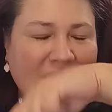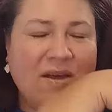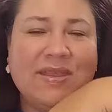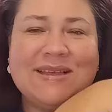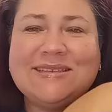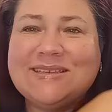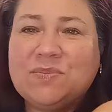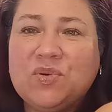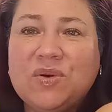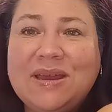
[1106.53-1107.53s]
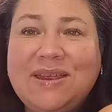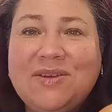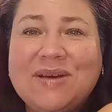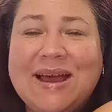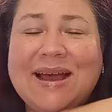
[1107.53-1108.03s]
Oh, this is pretty,
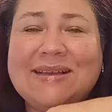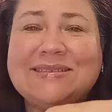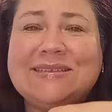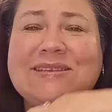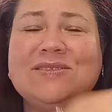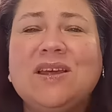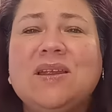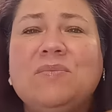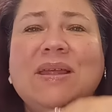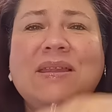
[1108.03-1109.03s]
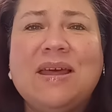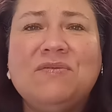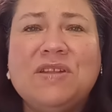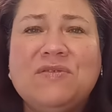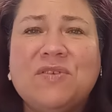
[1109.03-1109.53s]
you guys. This is going to be
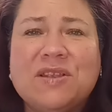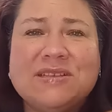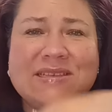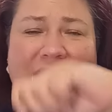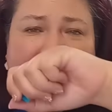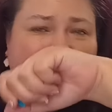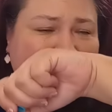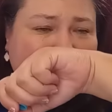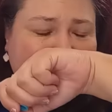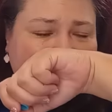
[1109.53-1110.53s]
lovely for the summer.